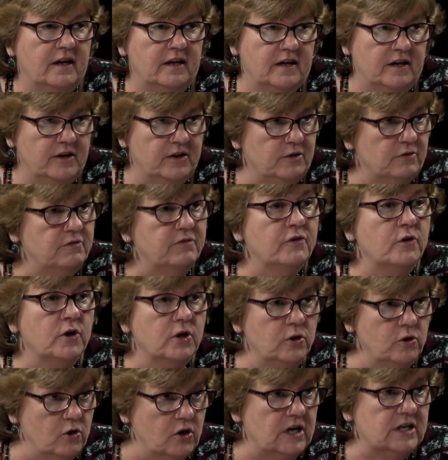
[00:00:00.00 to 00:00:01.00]
you know, for
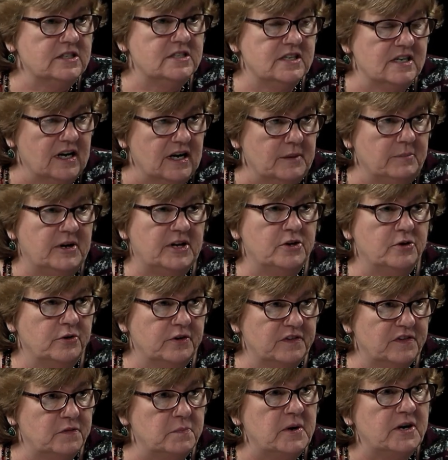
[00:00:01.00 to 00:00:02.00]
a long time. I
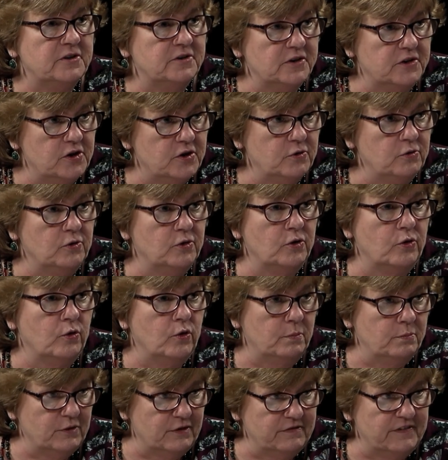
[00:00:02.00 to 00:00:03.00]
don't expect a cure
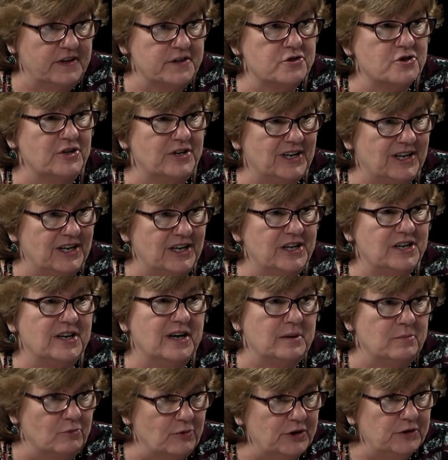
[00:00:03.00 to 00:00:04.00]
or prevention
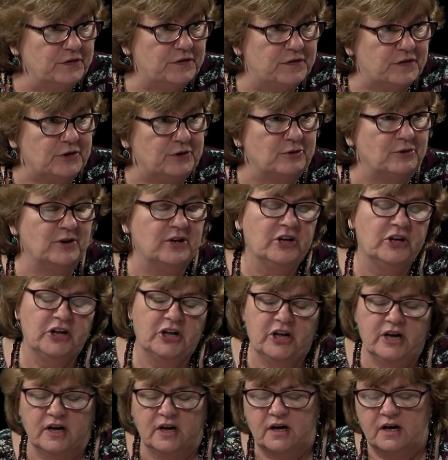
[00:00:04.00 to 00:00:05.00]
anytime real soon.
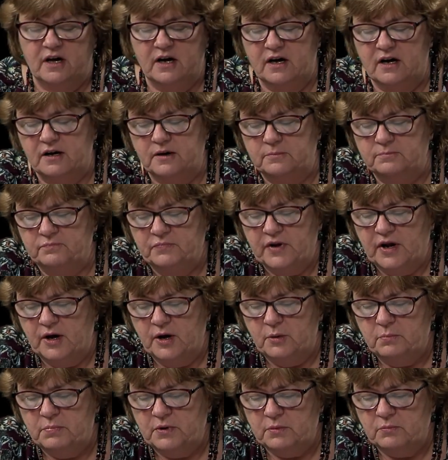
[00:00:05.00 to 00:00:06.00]
Um,
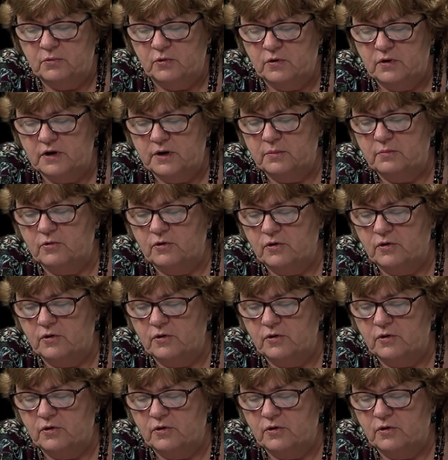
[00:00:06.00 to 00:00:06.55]
but more and